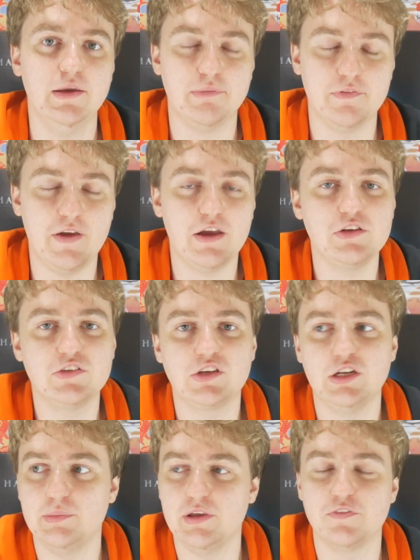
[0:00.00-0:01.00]
But value's
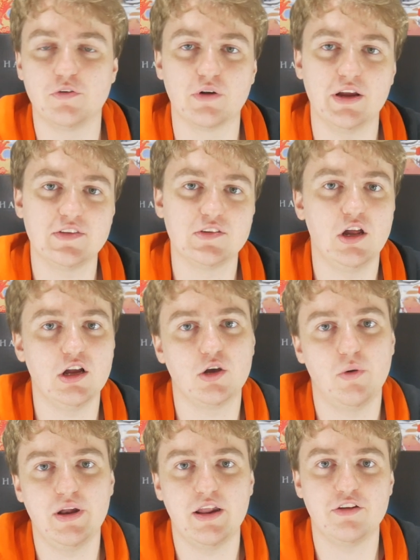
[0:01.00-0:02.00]
going to be a 4. It's not
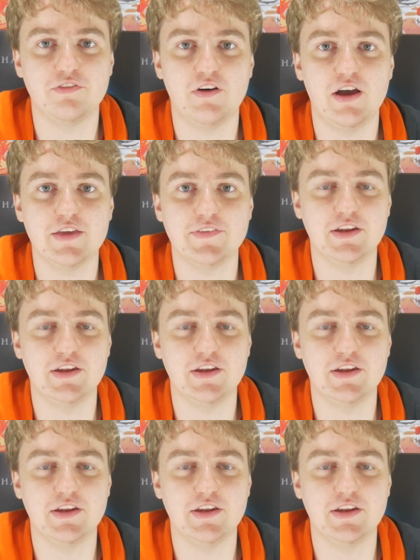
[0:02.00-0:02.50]
quite at a 5,